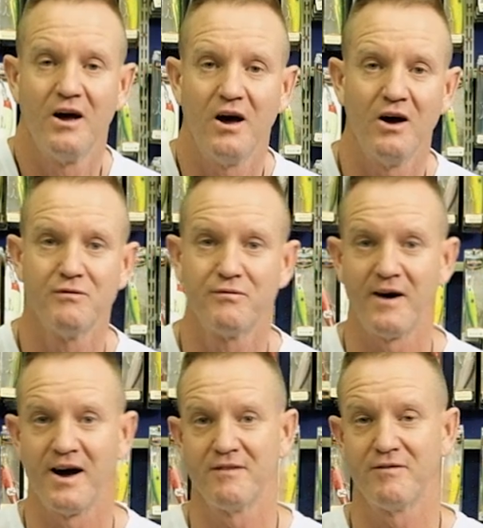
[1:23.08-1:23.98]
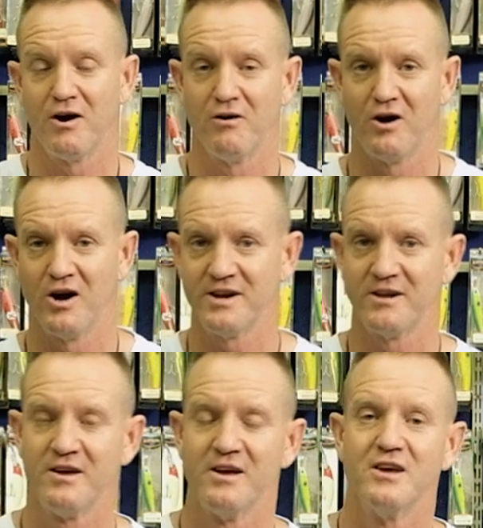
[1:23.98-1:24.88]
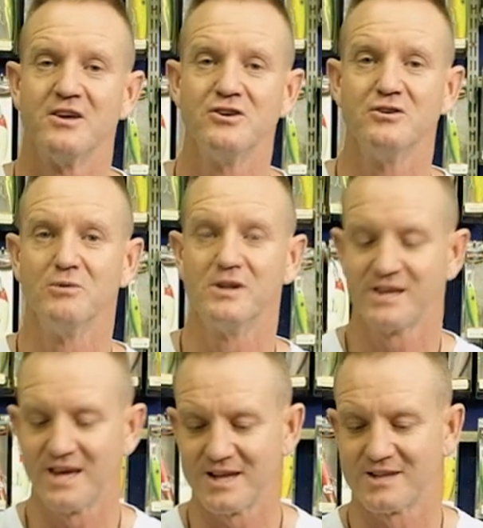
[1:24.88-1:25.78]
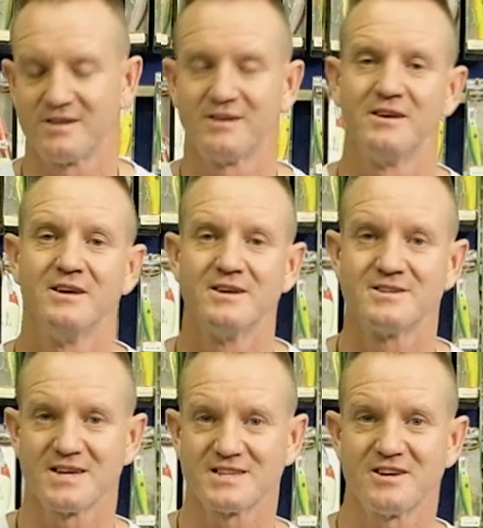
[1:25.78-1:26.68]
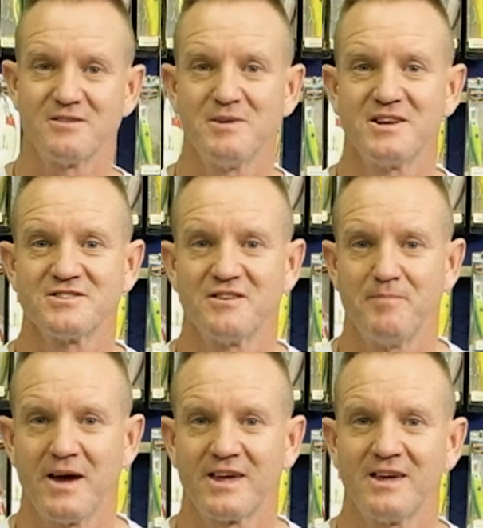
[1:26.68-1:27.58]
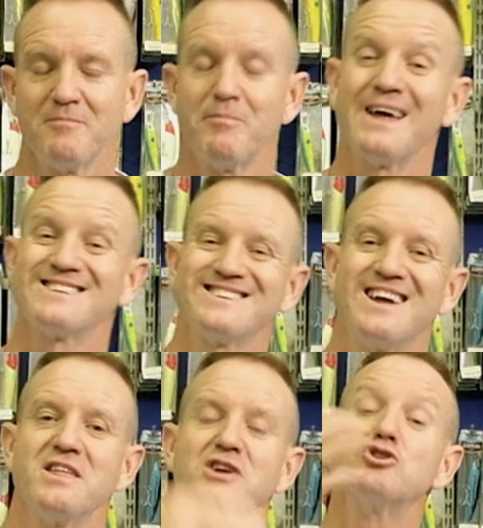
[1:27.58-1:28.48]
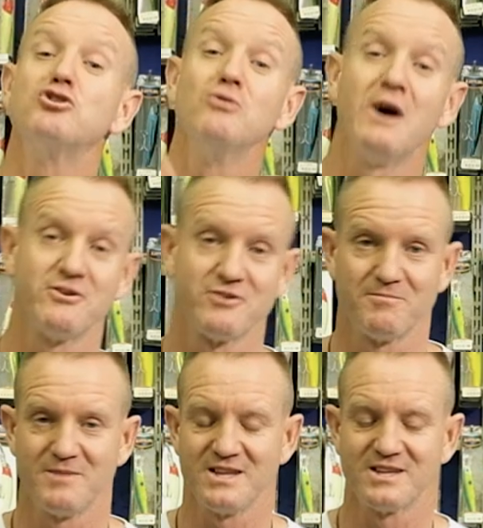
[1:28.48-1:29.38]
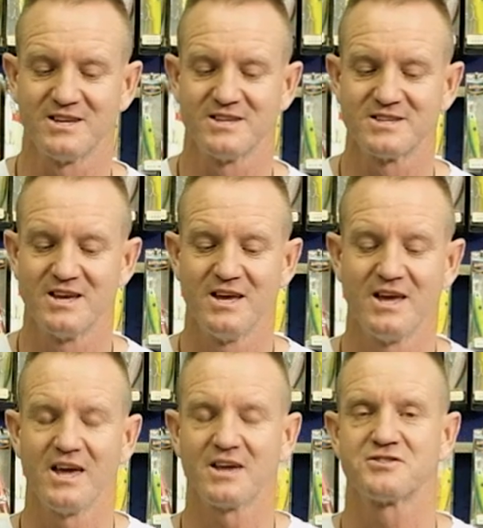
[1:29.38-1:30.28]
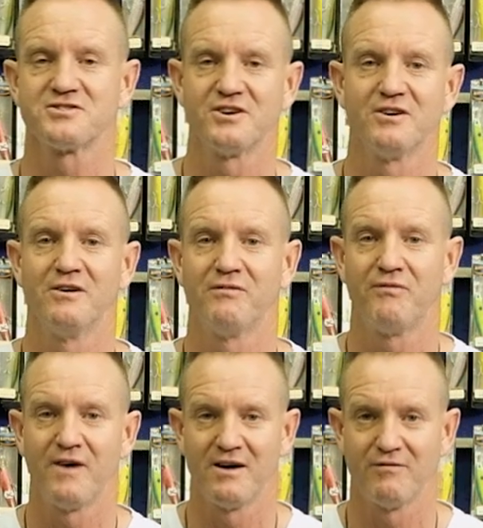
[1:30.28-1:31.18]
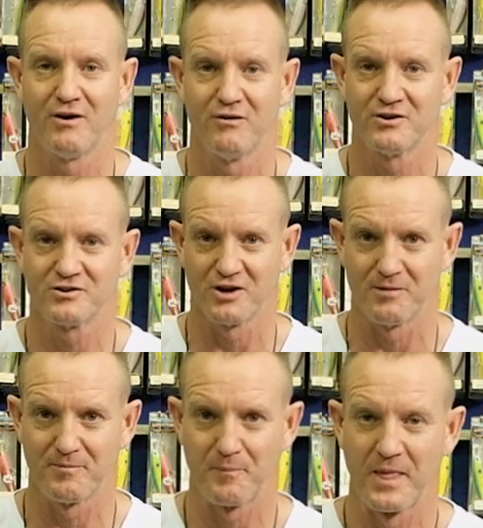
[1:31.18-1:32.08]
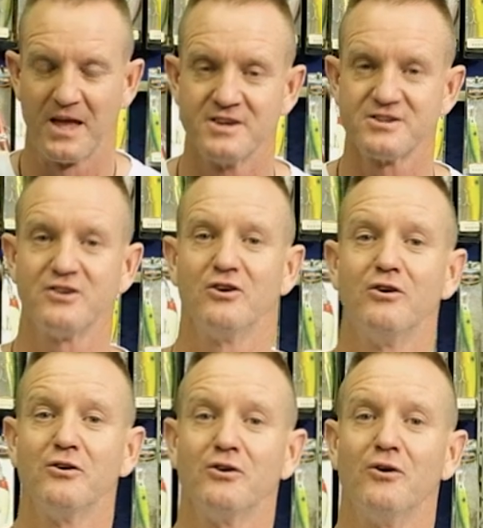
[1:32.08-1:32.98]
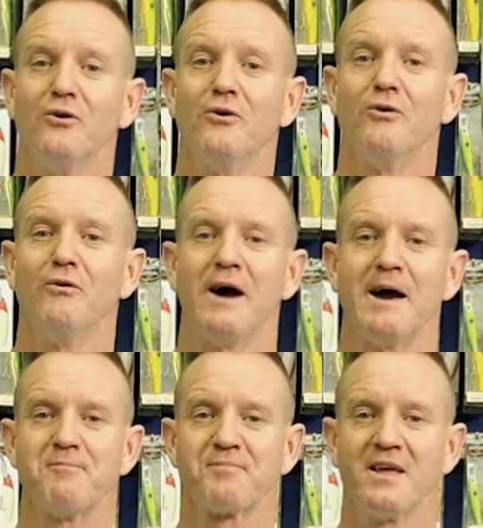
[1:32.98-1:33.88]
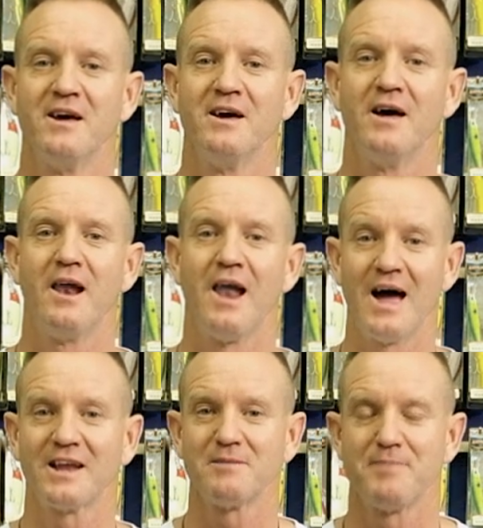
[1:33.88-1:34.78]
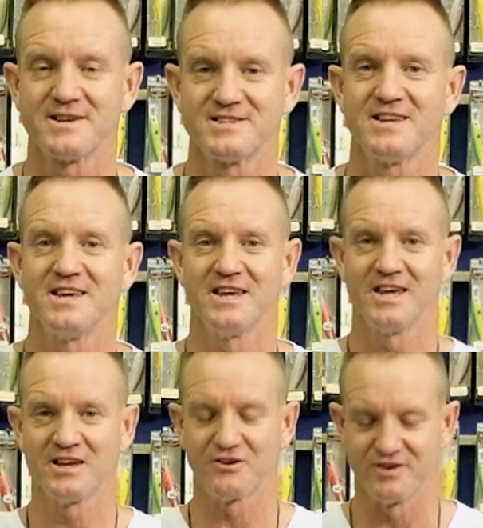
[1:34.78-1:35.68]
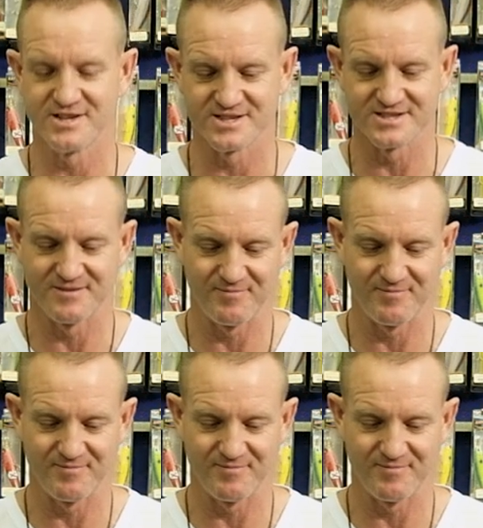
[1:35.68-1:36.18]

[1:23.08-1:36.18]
oh five oh on, you will get six hundred meters of backing plus another two hundred meters extra of fifty on top. So your, your um, line capacity increases.